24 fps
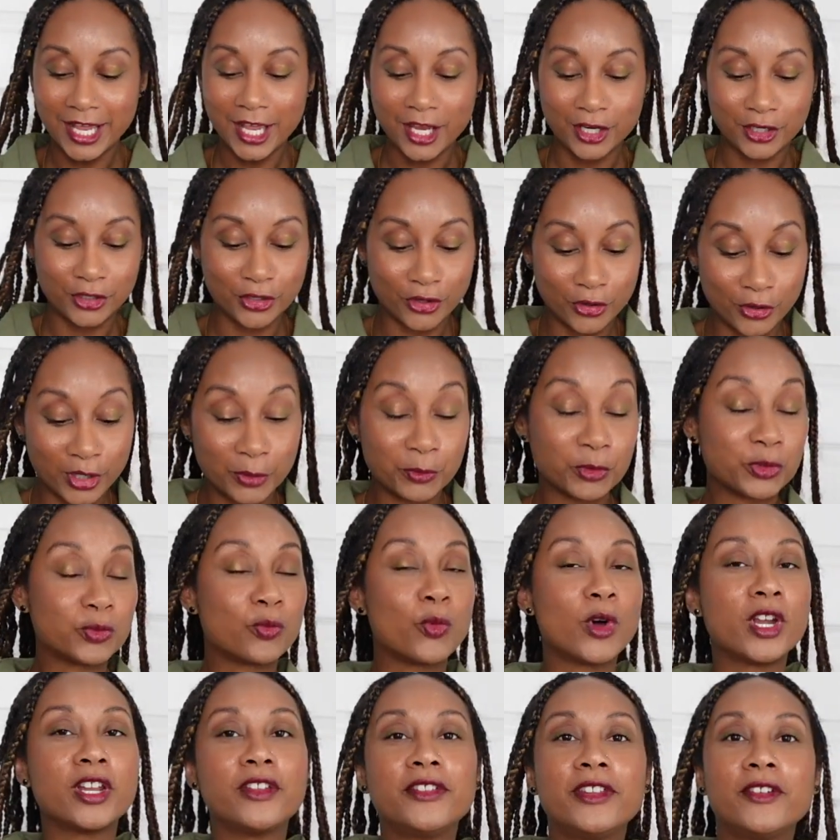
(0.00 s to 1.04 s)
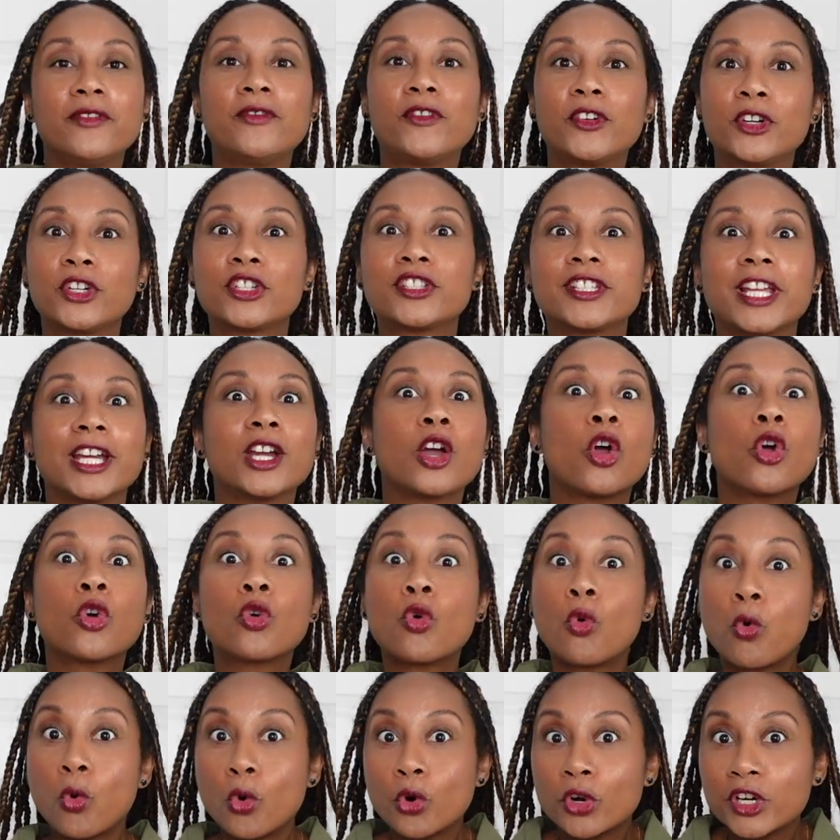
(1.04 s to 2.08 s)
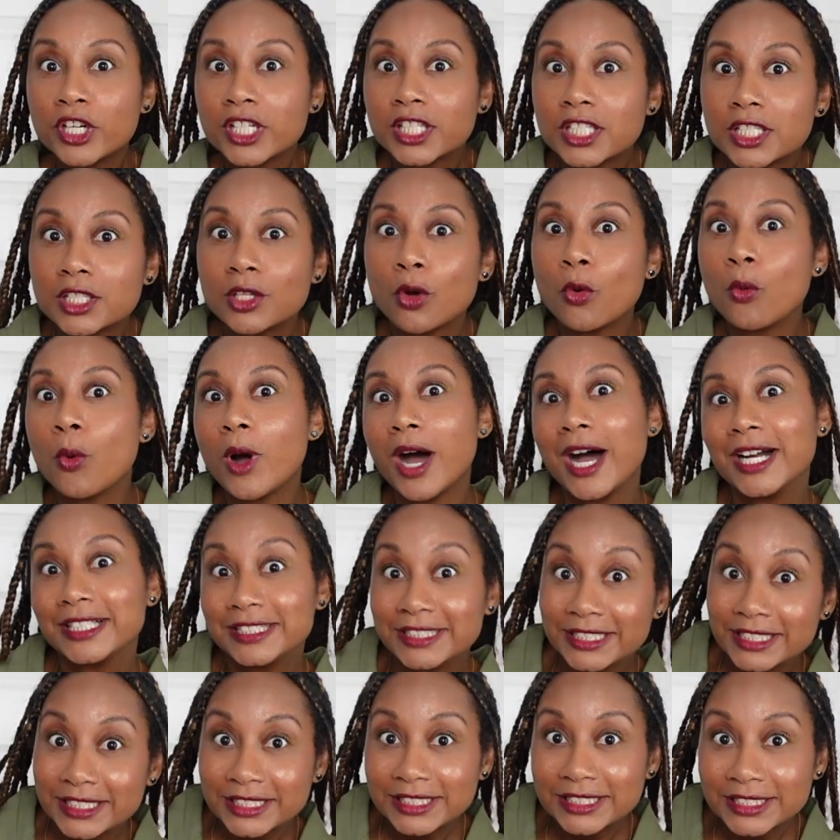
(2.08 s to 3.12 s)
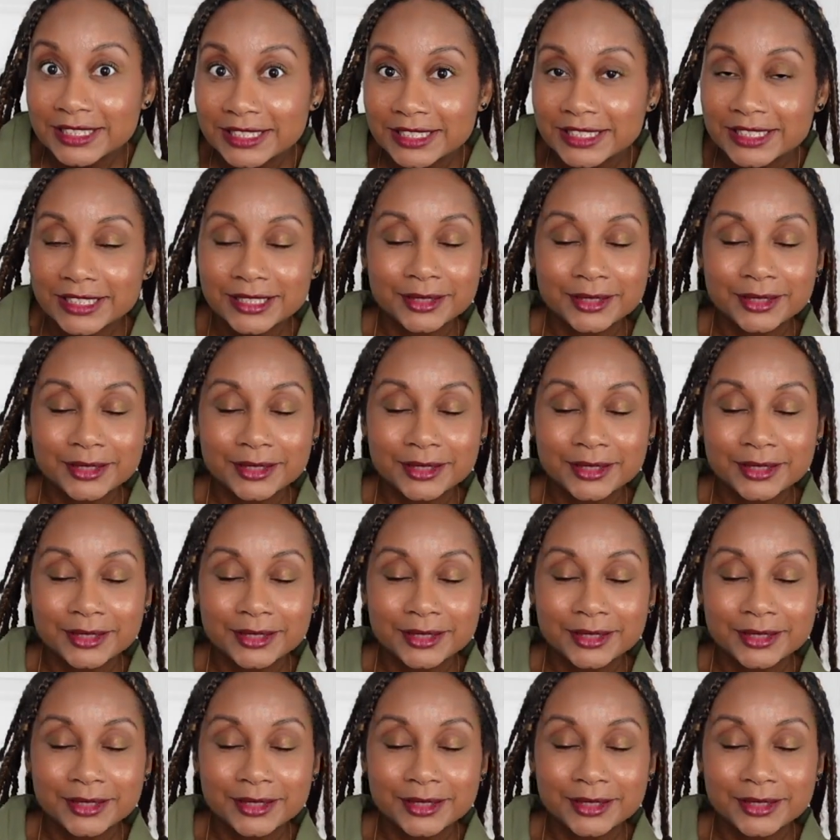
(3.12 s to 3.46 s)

You know, it was one of the first like quartz watches.